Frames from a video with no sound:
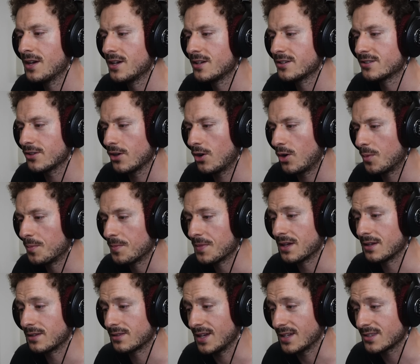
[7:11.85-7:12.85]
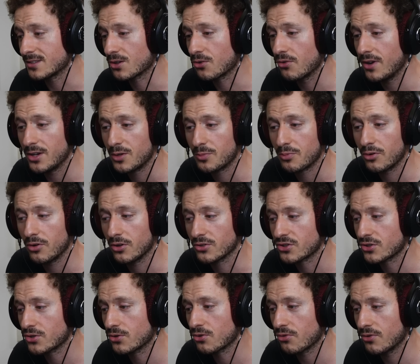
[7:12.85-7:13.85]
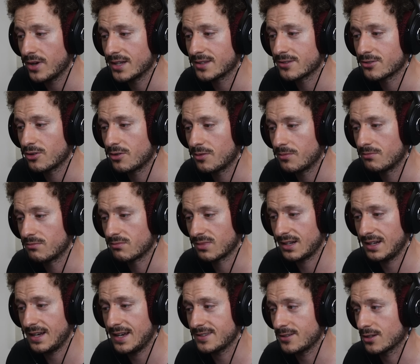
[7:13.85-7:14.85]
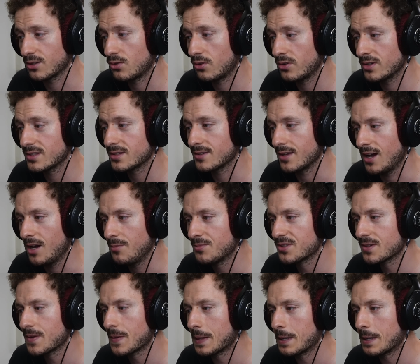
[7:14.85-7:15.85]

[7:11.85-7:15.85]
So that's a great approach to create some classic chord steps.